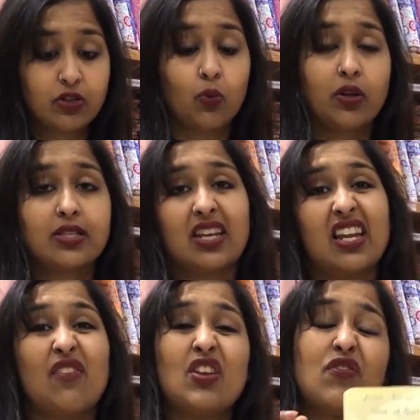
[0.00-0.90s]
So once again,
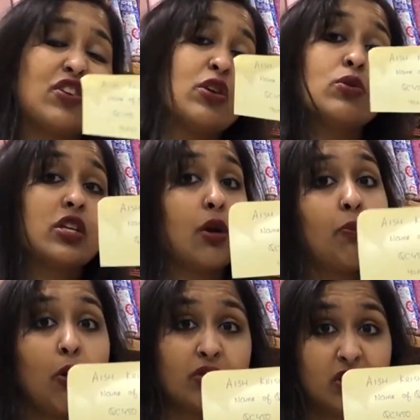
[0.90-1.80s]
even if you're using a
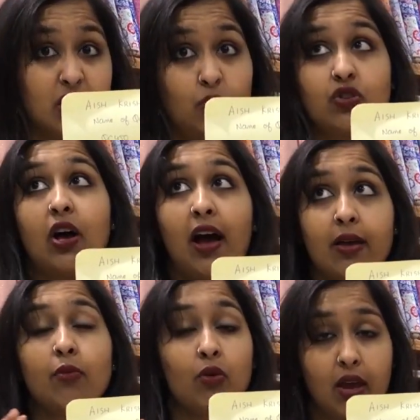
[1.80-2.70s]
post-it, which I
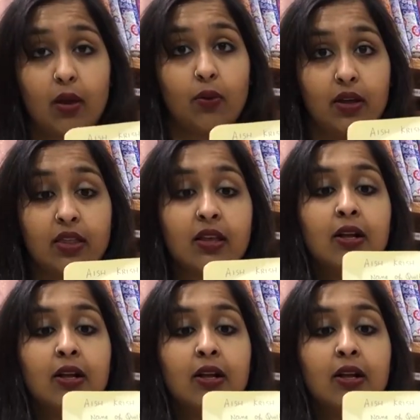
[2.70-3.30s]
am okay with,